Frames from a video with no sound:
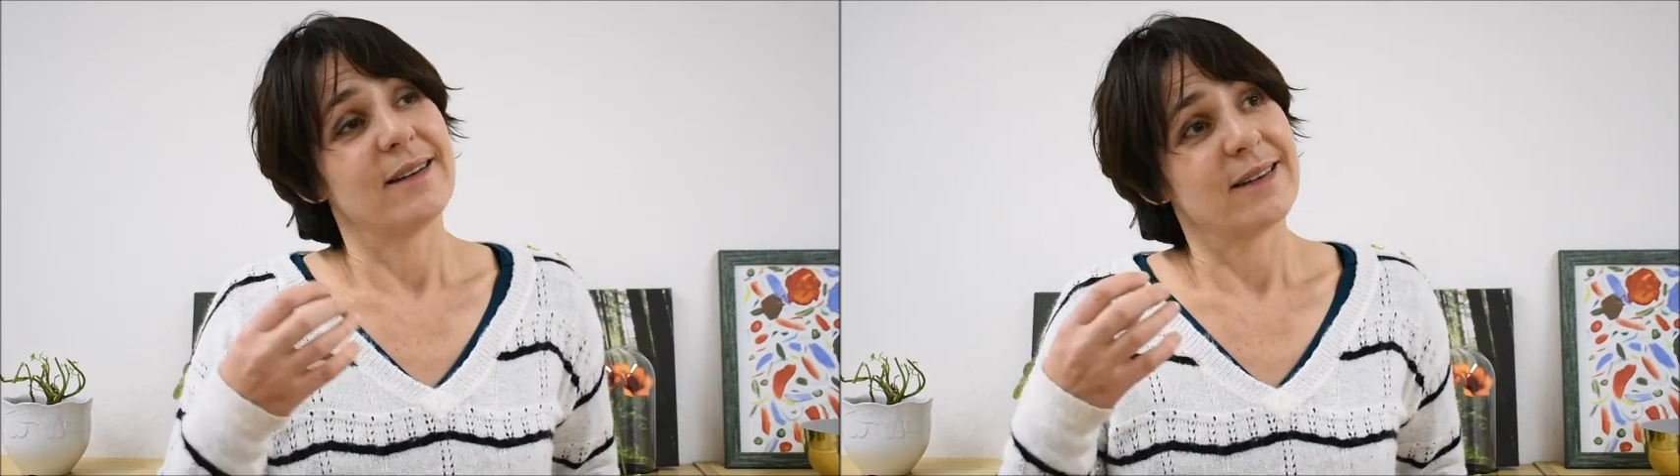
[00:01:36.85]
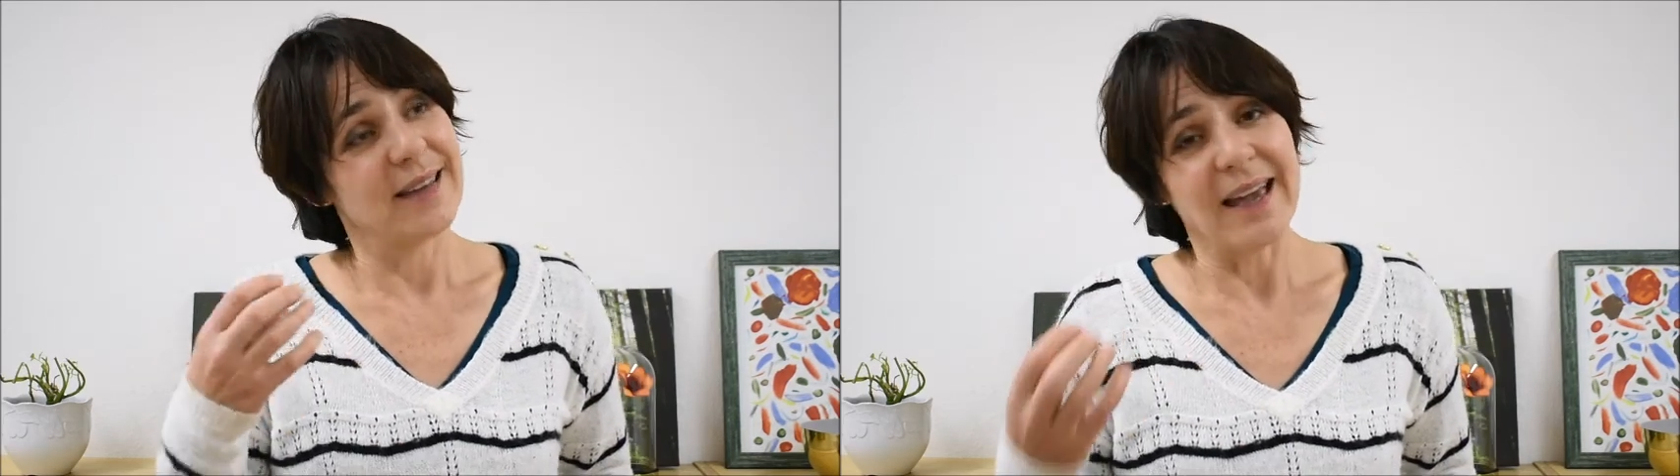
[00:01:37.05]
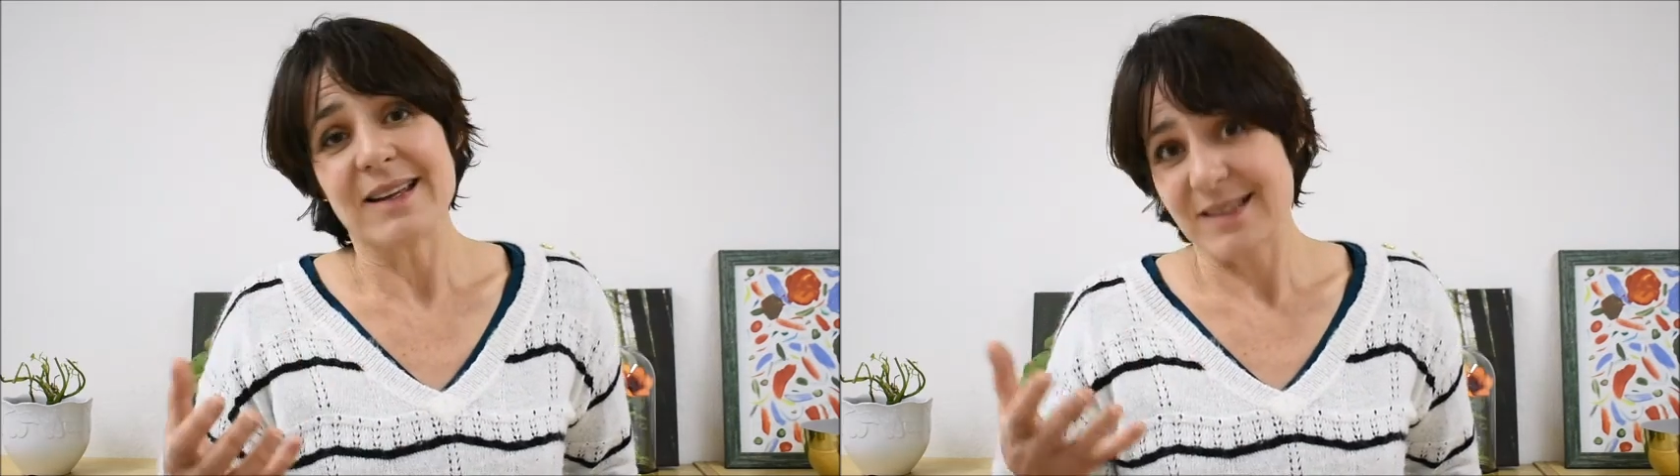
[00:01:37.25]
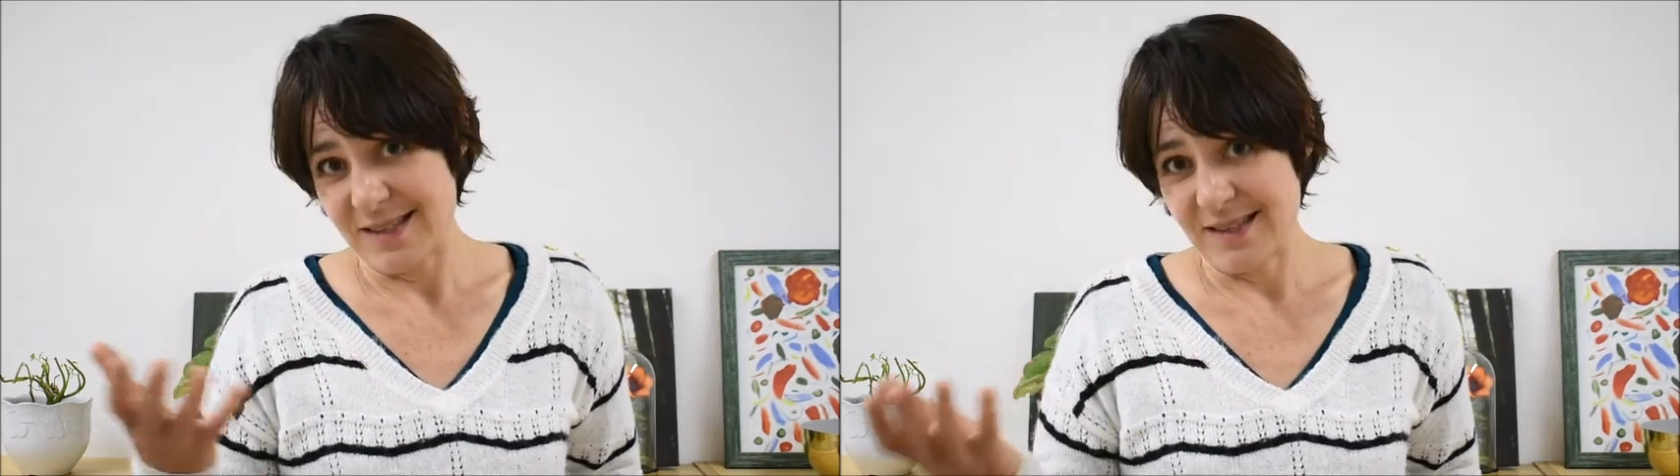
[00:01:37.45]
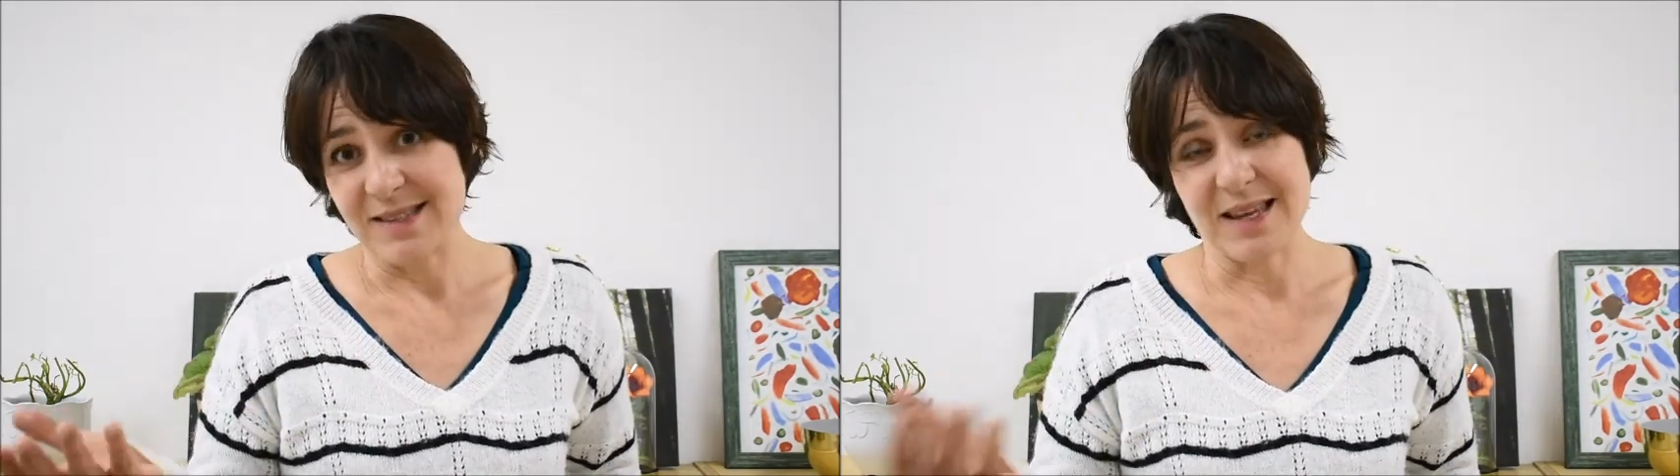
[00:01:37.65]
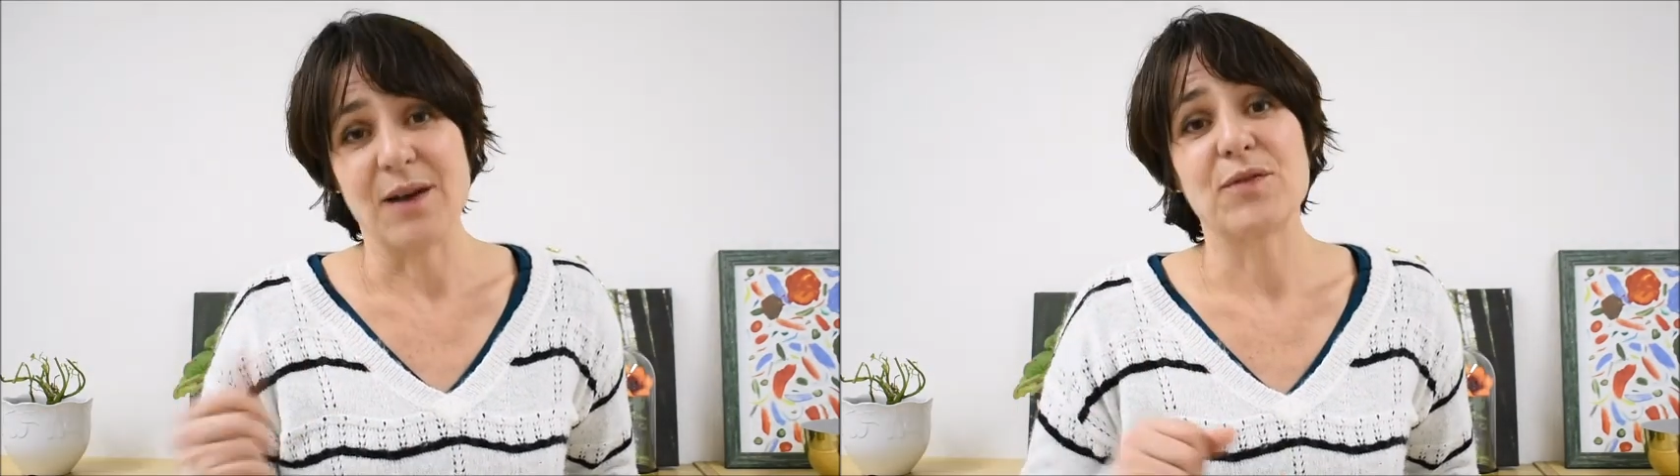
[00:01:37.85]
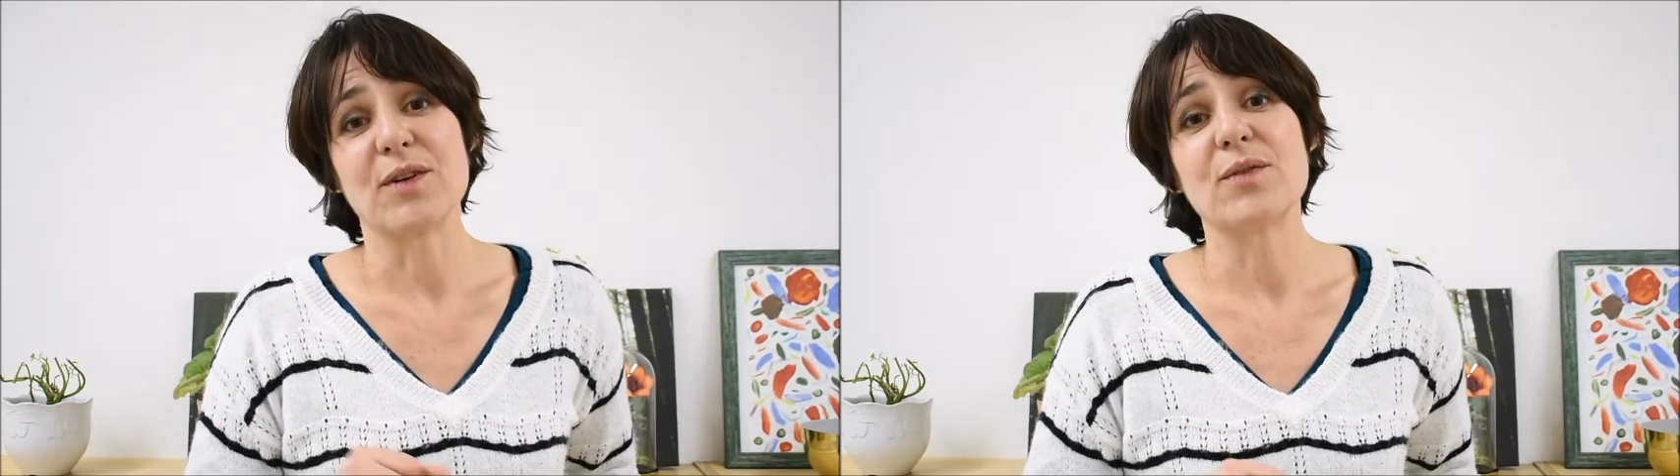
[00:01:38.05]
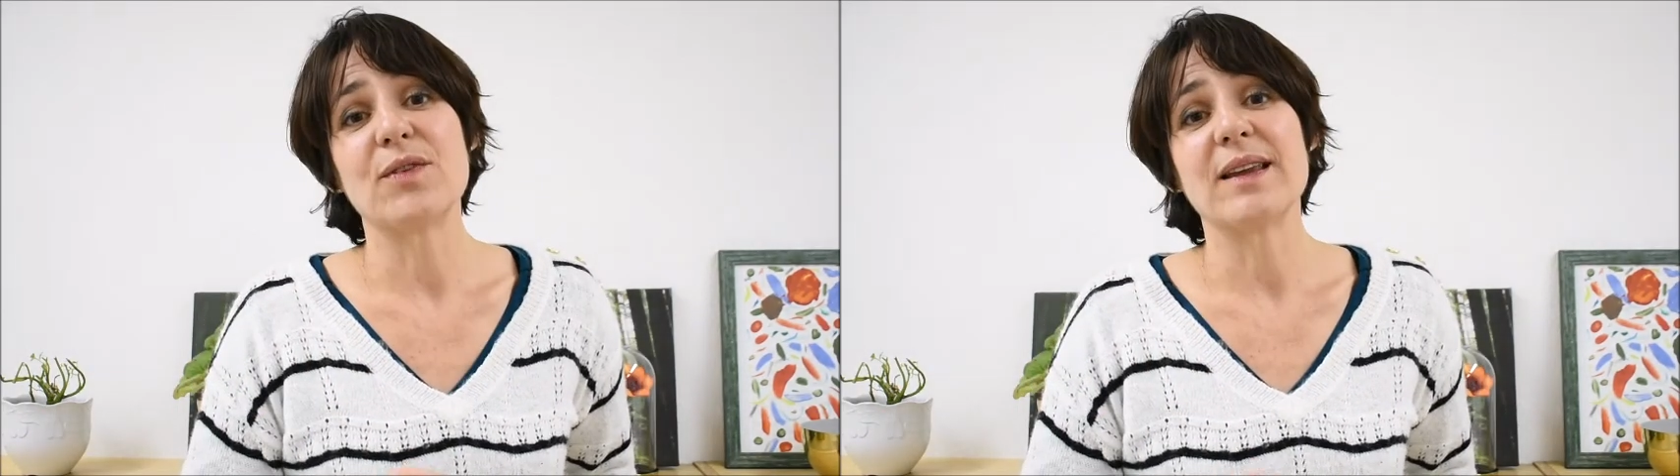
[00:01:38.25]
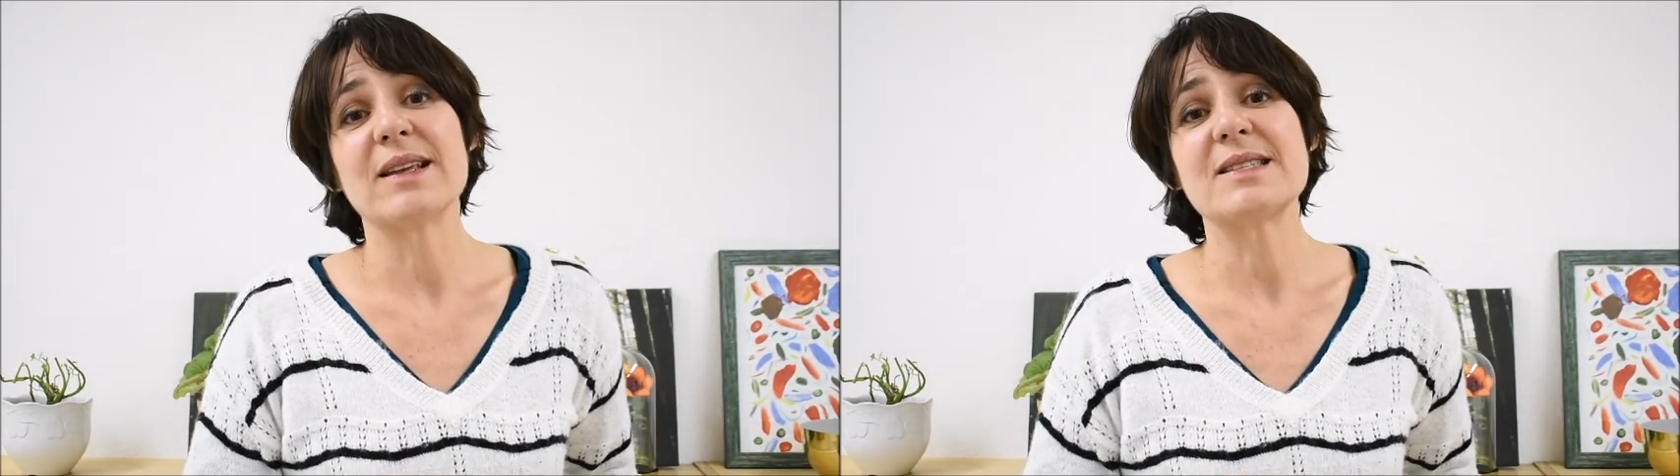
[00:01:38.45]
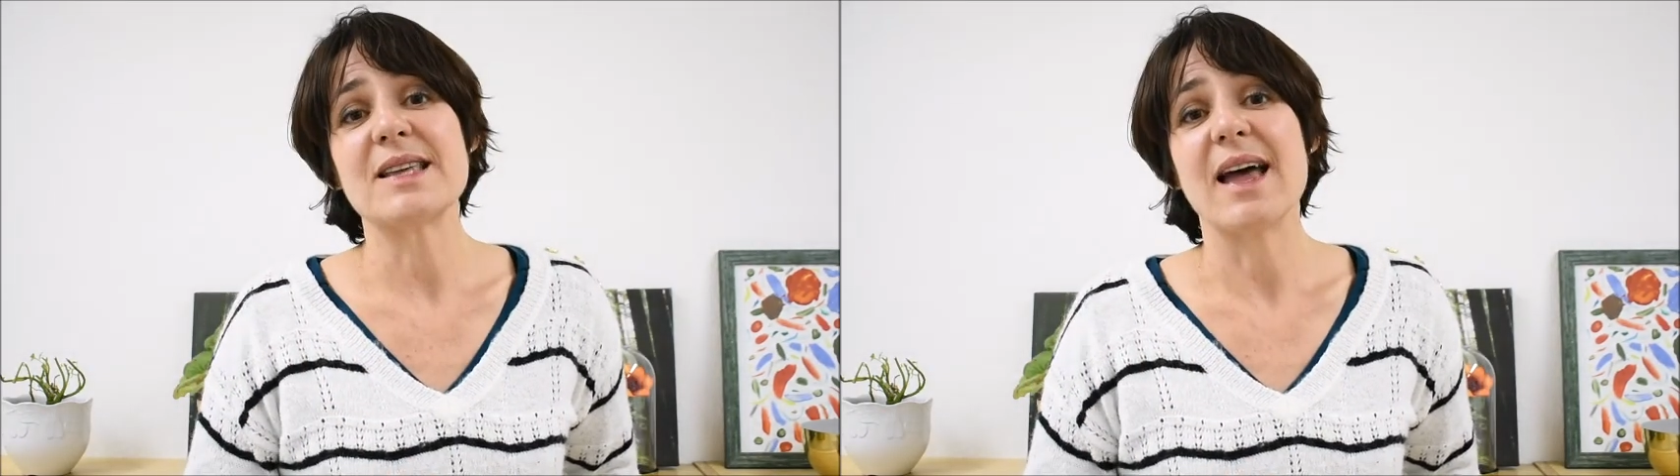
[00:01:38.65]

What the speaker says: gains self-confidence